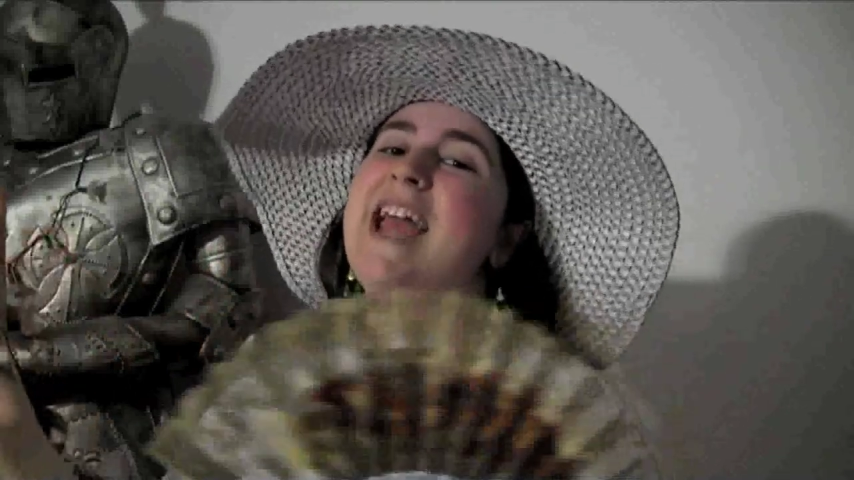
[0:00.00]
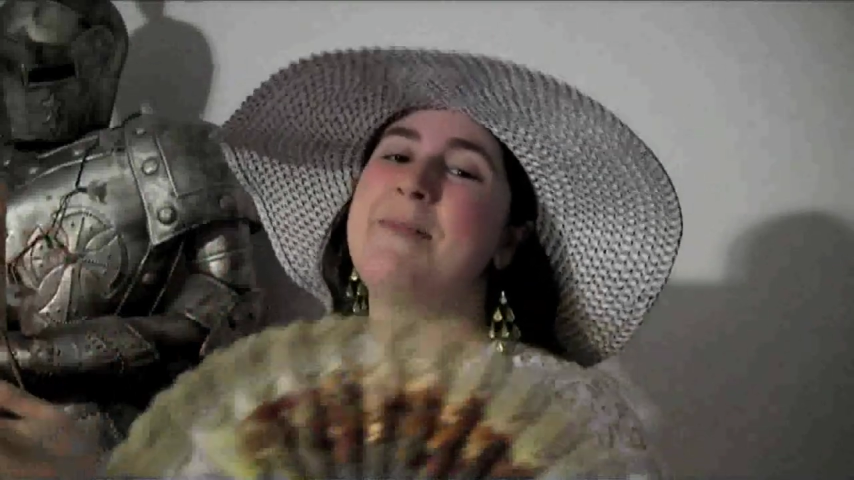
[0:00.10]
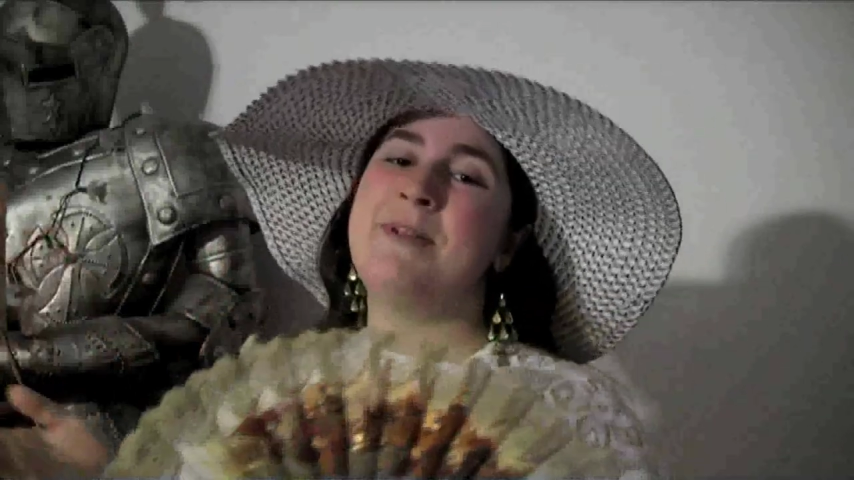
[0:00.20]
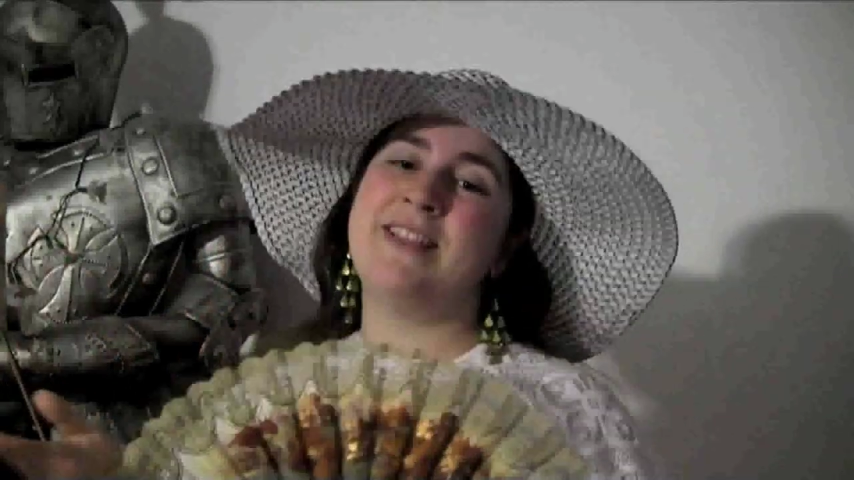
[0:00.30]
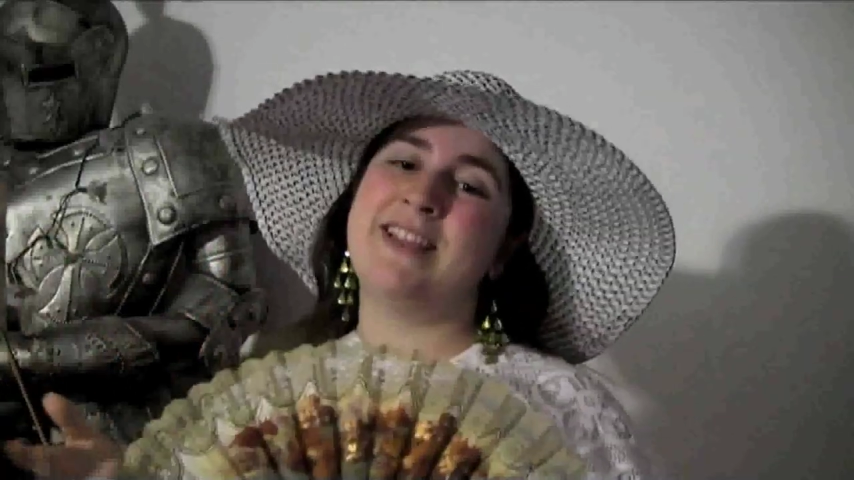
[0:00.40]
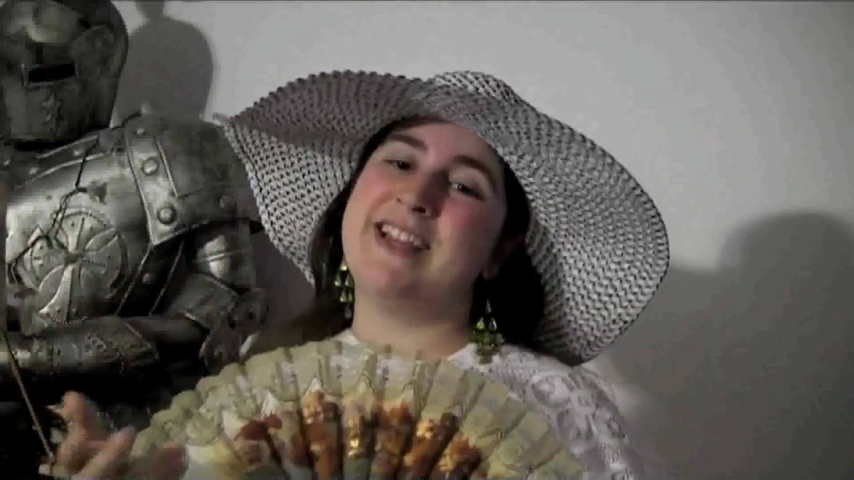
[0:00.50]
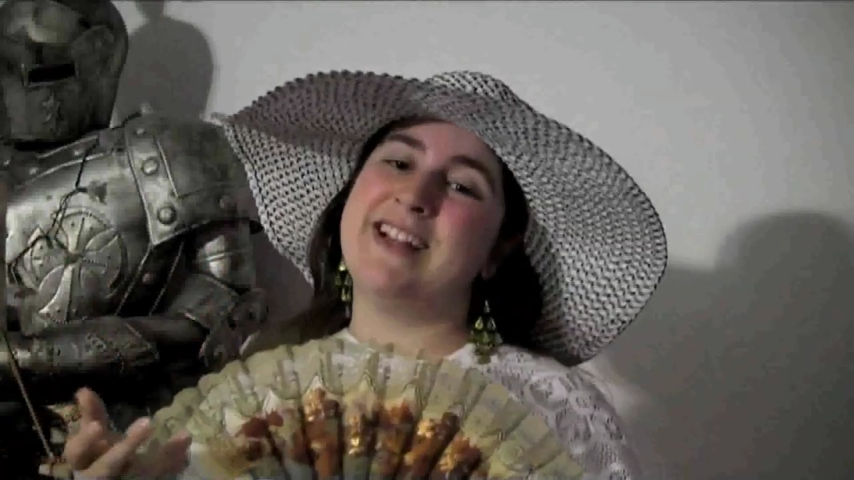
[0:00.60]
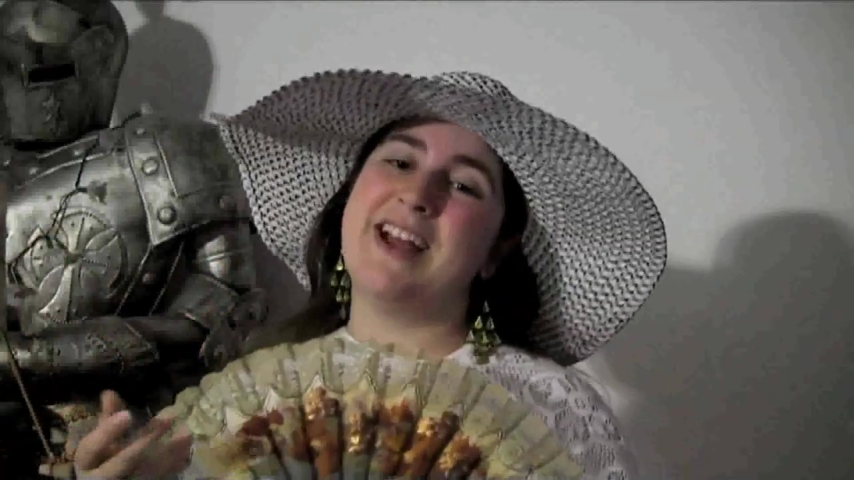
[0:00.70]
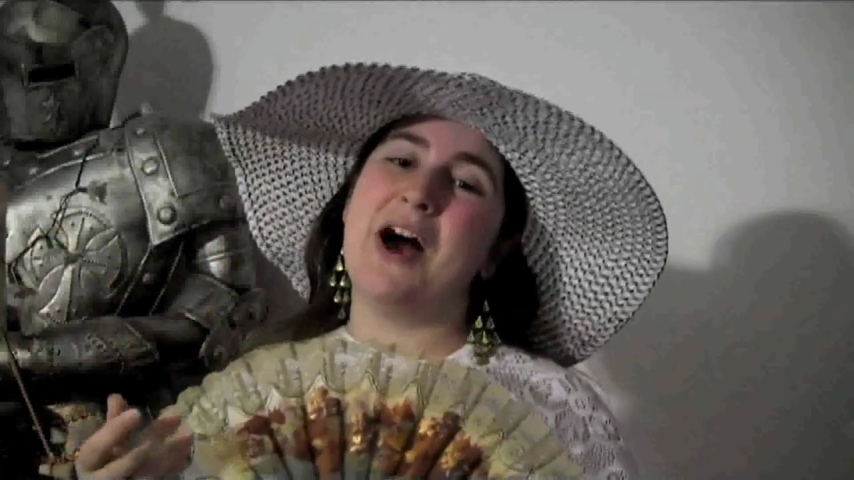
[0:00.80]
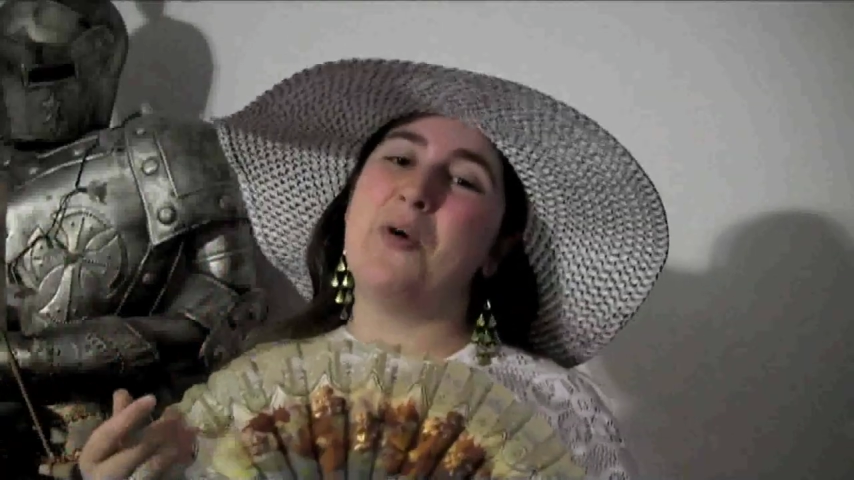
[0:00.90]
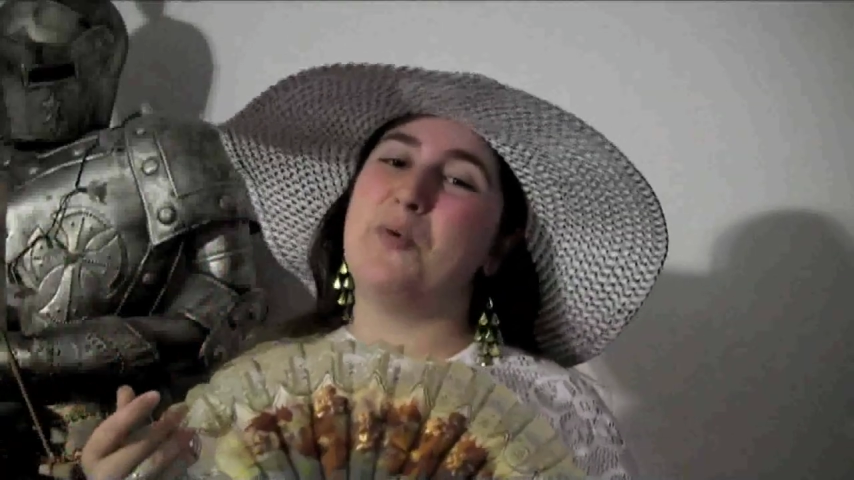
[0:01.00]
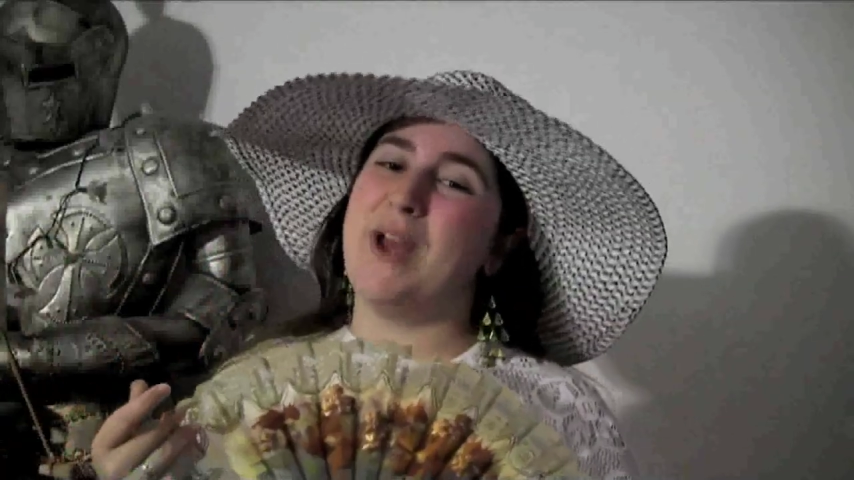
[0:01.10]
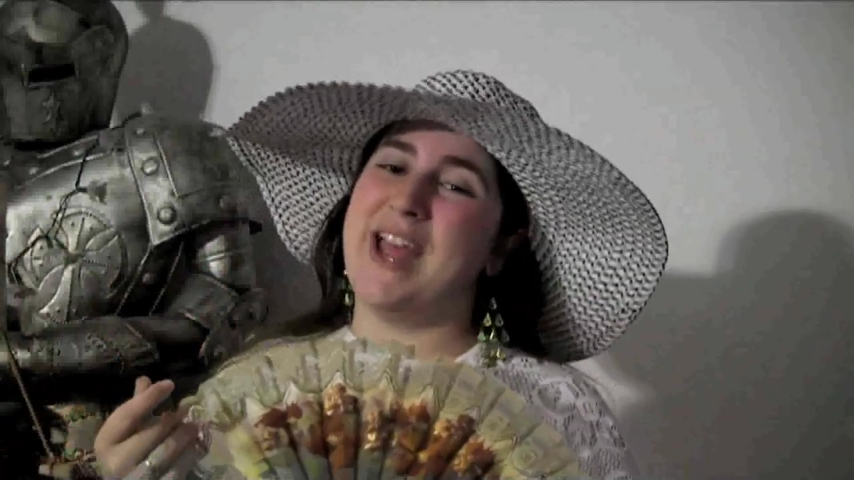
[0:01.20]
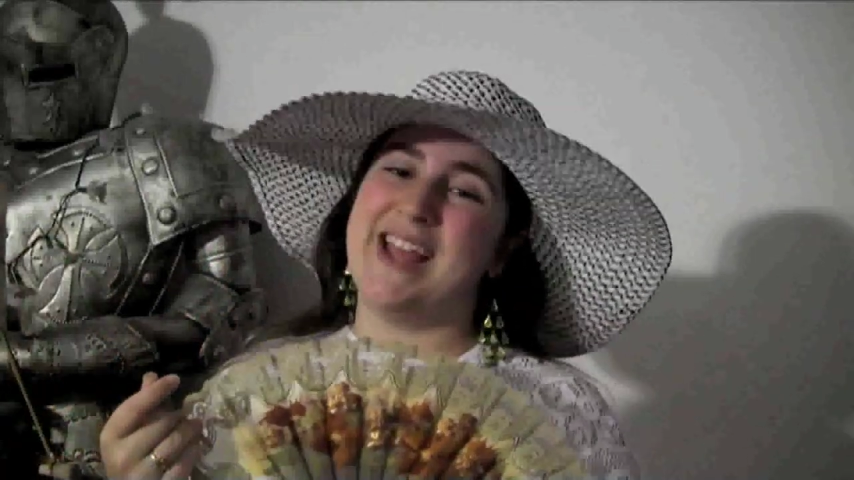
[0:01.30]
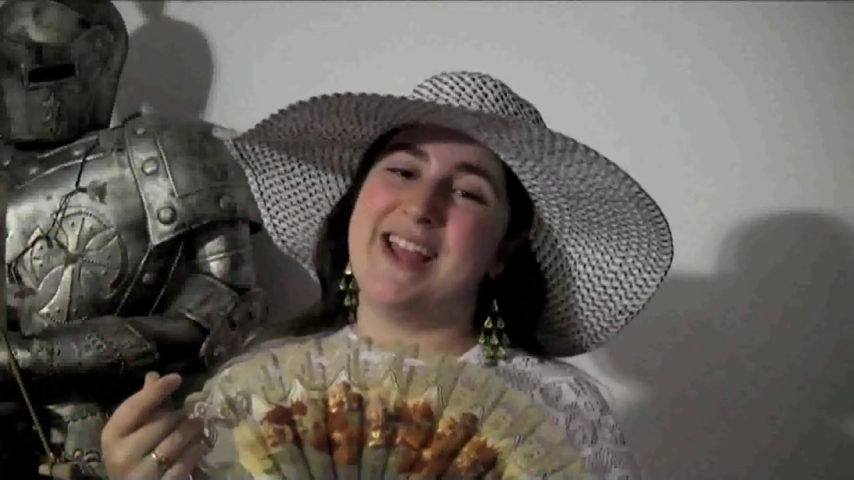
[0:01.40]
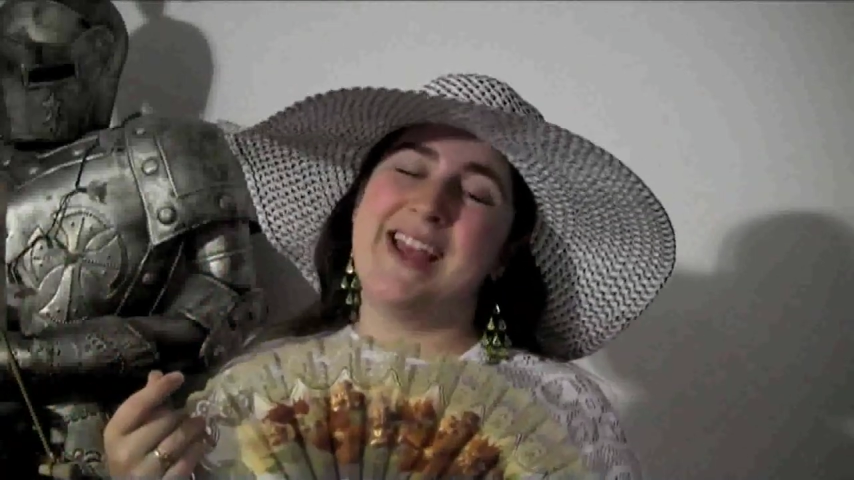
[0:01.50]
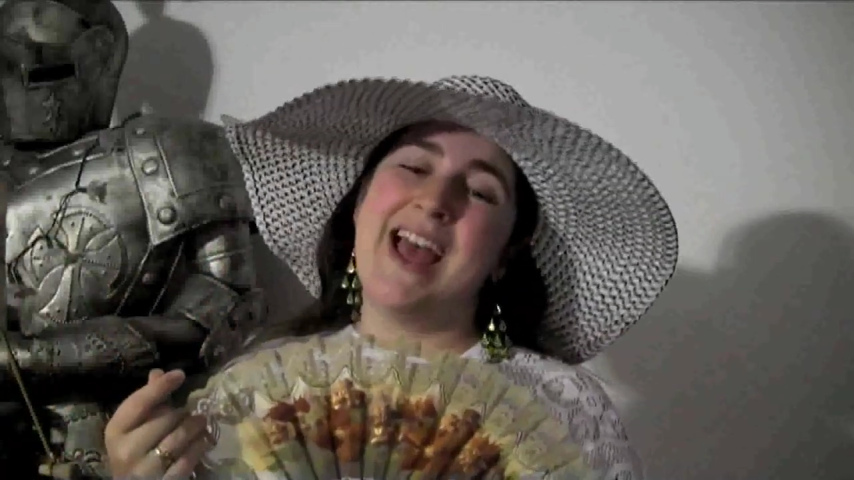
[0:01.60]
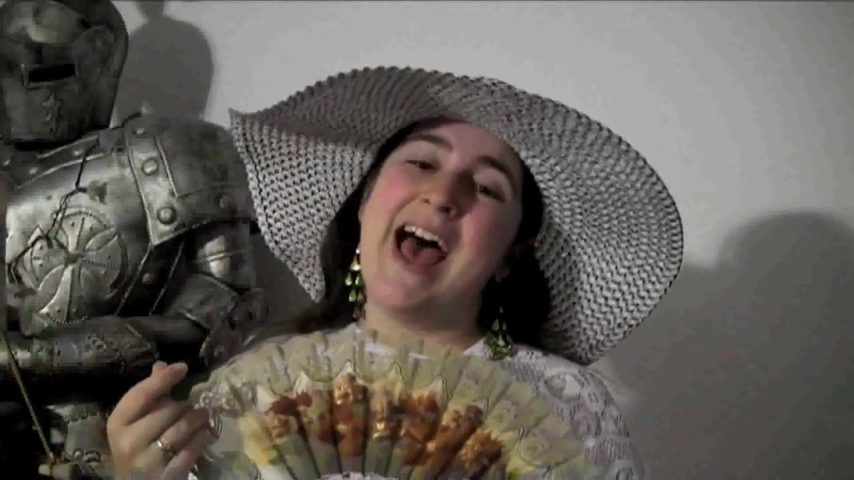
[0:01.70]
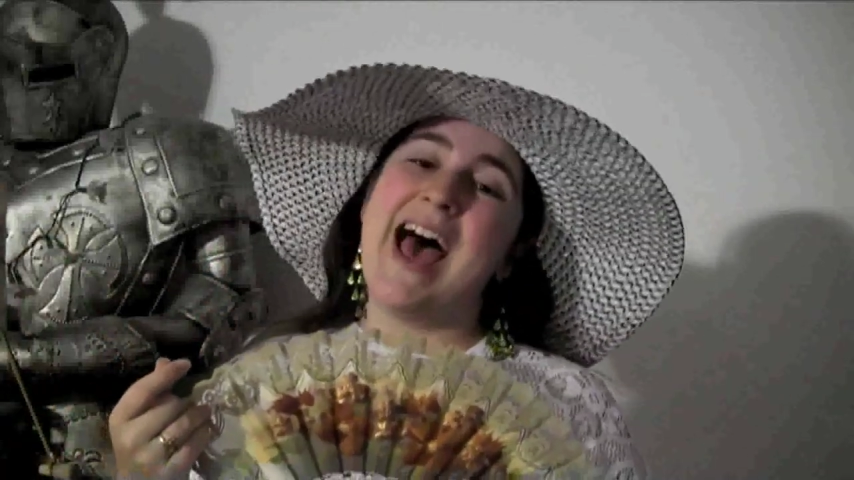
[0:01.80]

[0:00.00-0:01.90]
Amy Lynn Awake